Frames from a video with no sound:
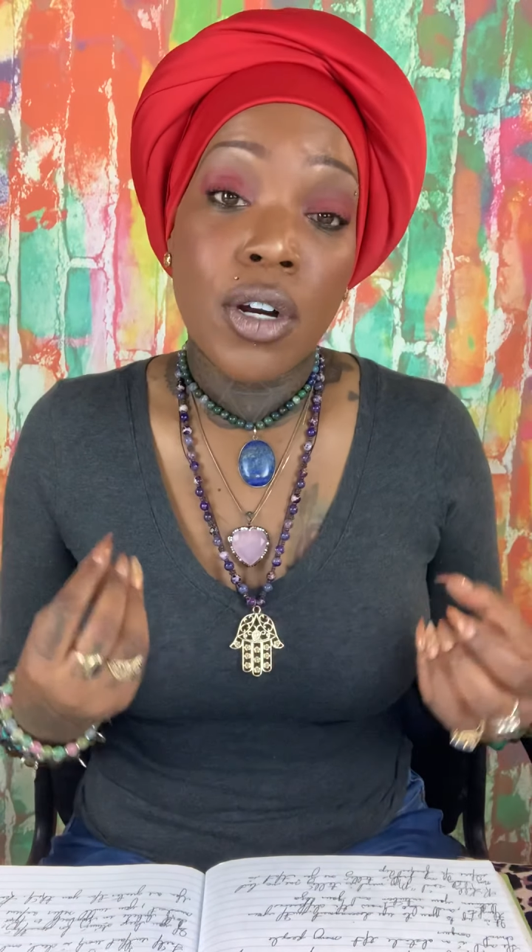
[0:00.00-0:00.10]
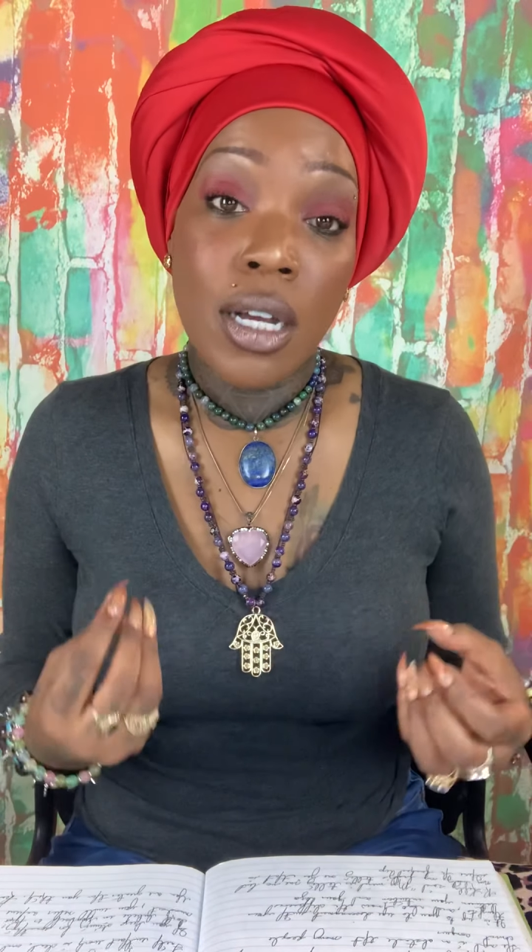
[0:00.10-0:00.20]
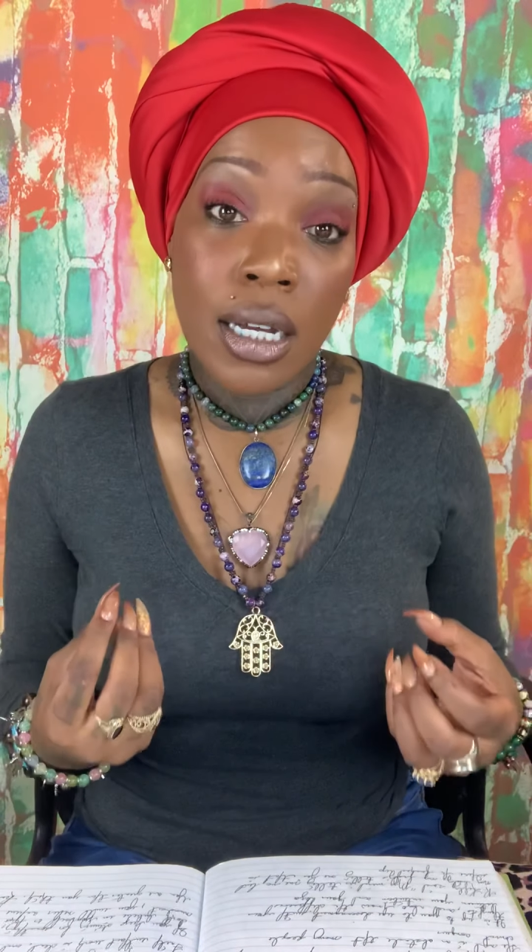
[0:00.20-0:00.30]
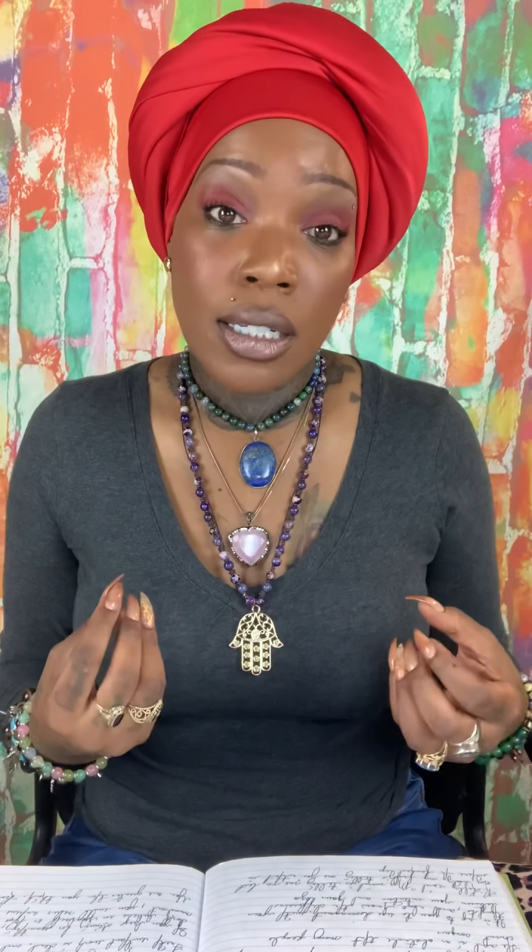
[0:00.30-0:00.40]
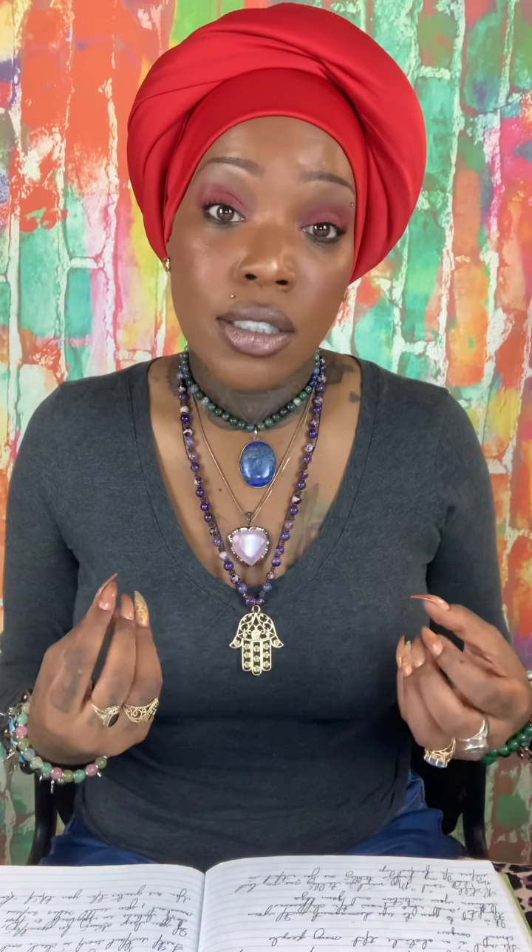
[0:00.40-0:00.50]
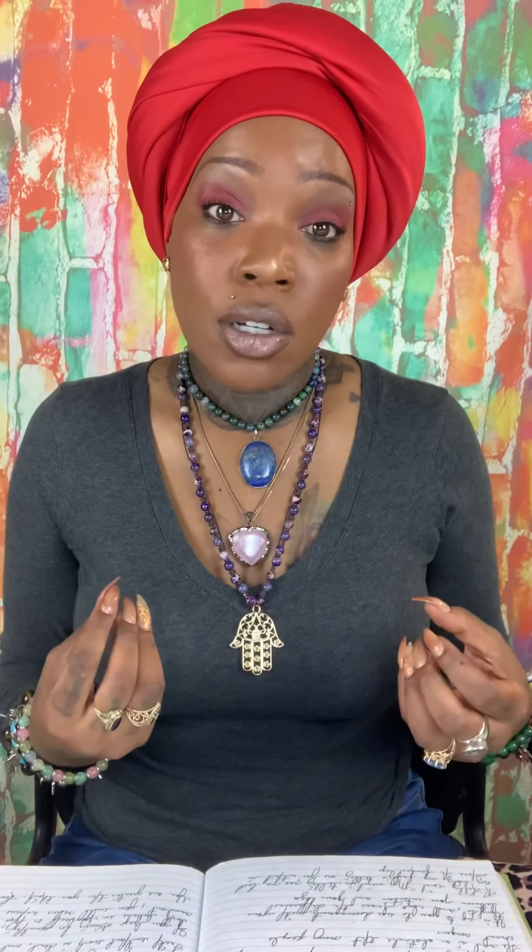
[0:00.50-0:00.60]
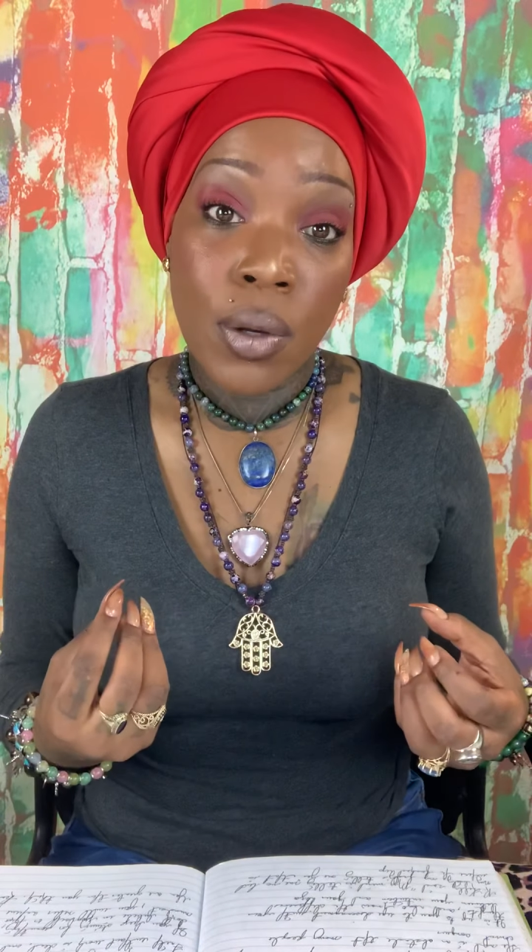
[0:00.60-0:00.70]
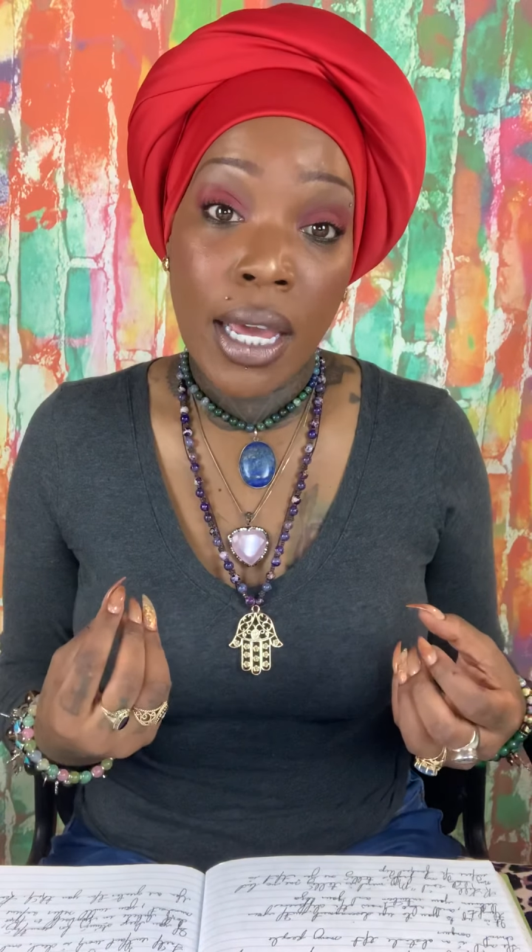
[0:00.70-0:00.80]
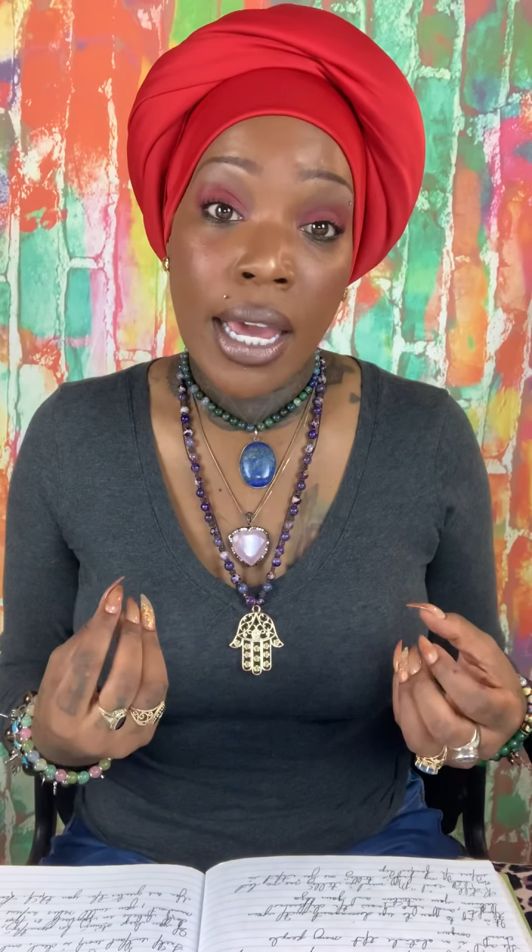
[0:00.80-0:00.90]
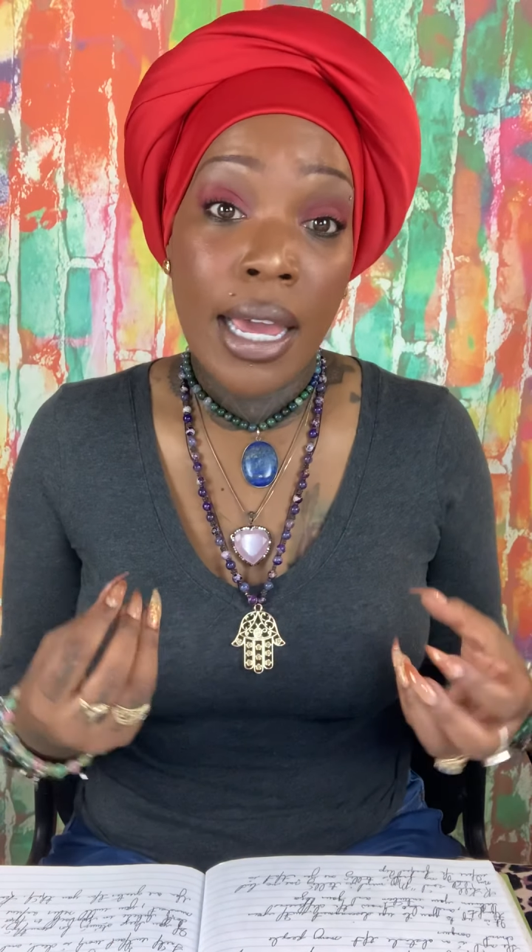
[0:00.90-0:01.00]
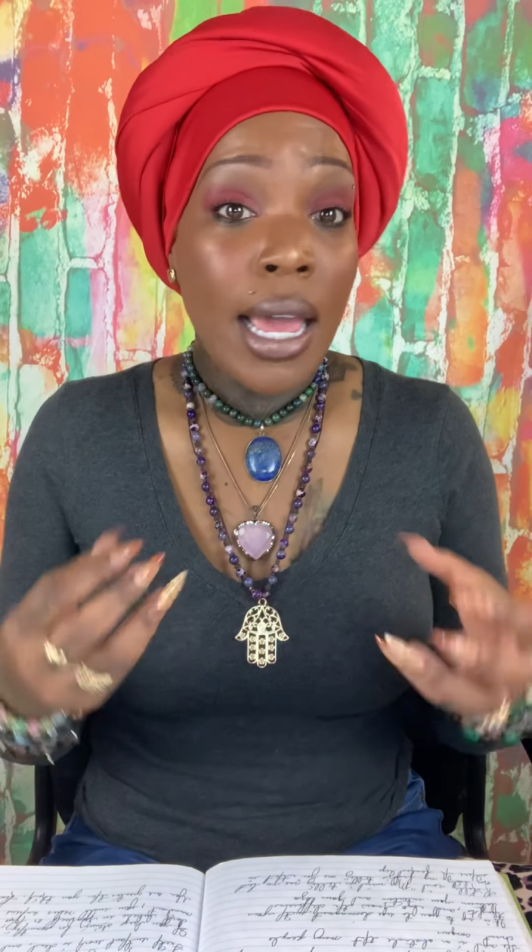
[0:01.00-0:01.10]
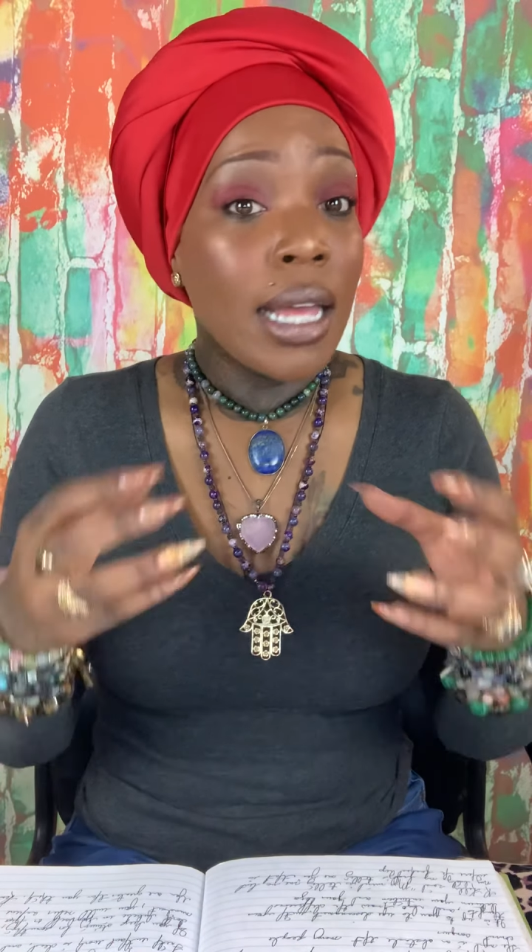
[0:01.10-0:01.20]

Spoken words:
us, okay?